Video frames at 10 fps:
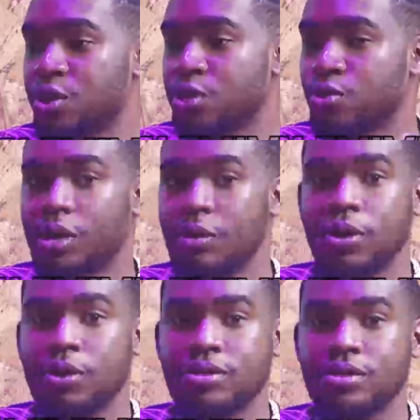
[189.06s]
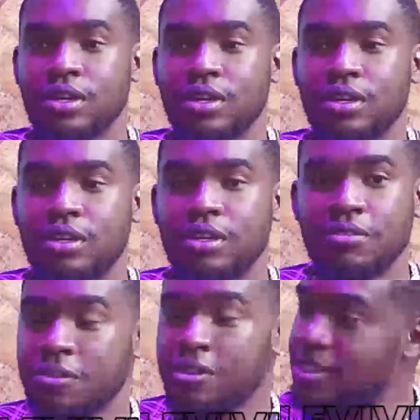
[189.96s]
you talk about the
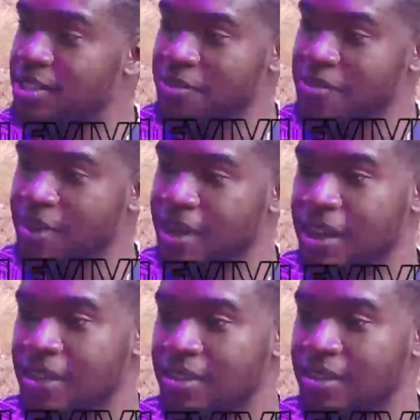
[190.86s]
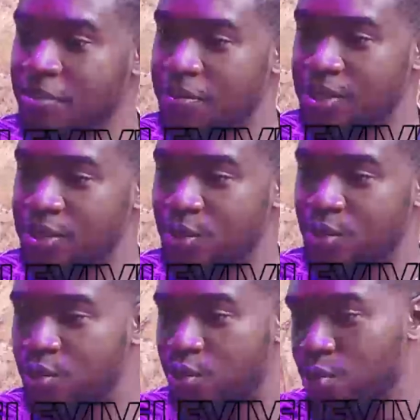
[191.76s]
victim and the
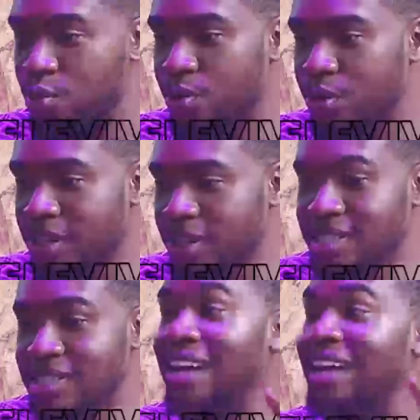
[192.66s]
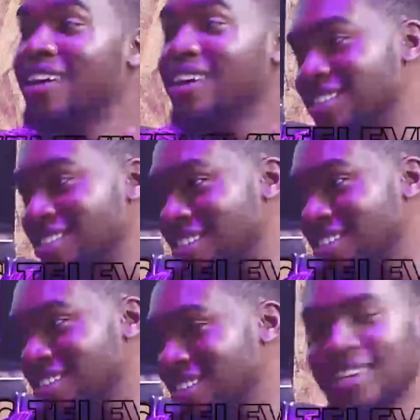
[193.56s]
person who has been the alleged
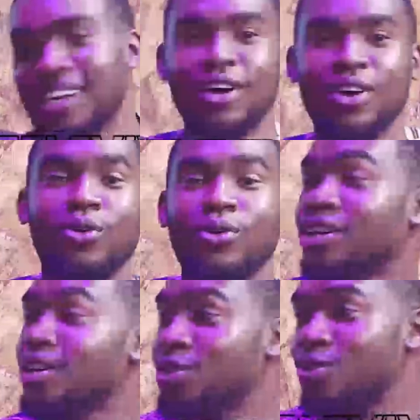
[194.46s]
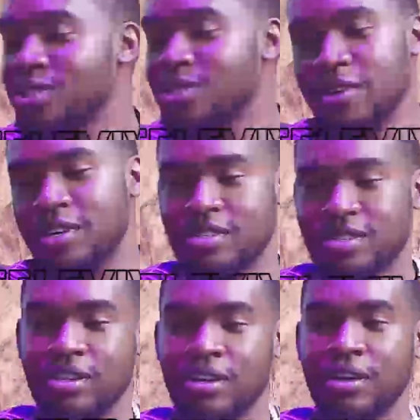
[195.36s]
or the accused
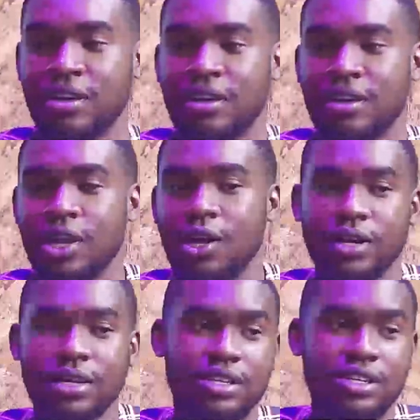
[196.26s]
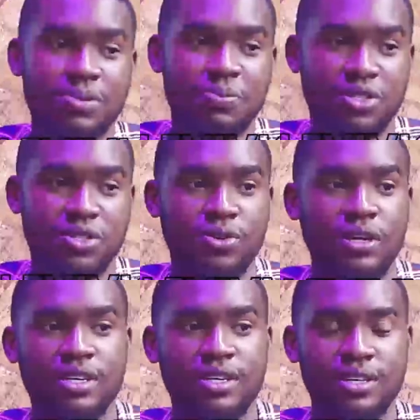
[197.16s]
person. Now, in this
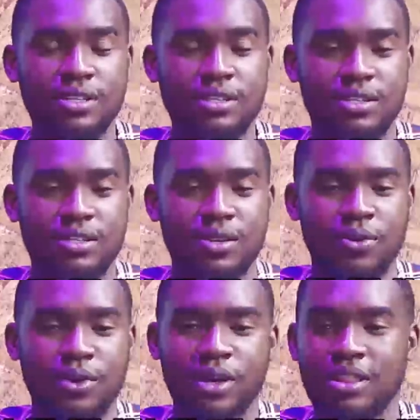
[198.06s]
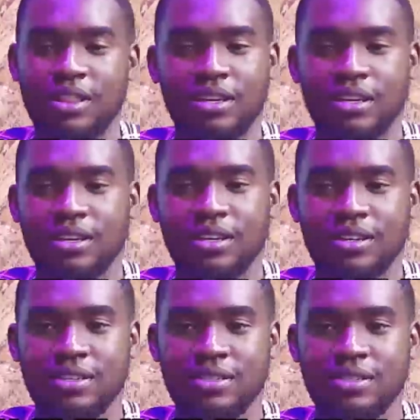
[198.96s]
particular case, what I think
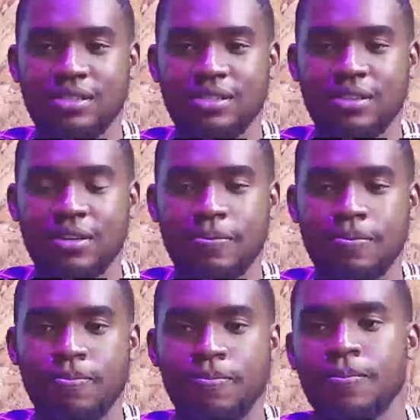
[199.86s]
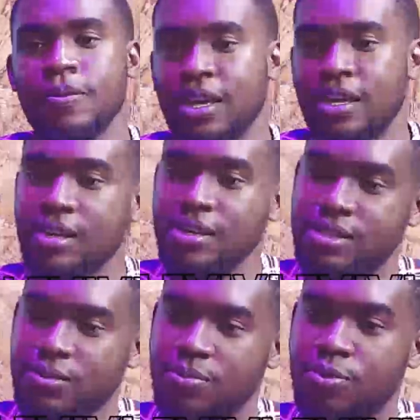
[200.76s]
is,
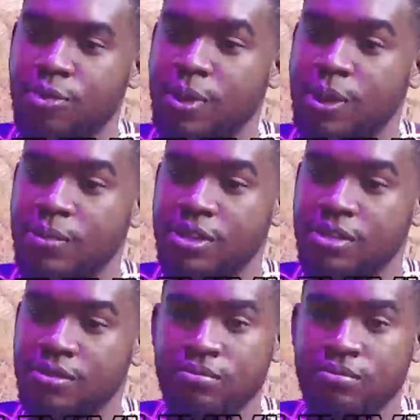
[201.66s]
yes, probably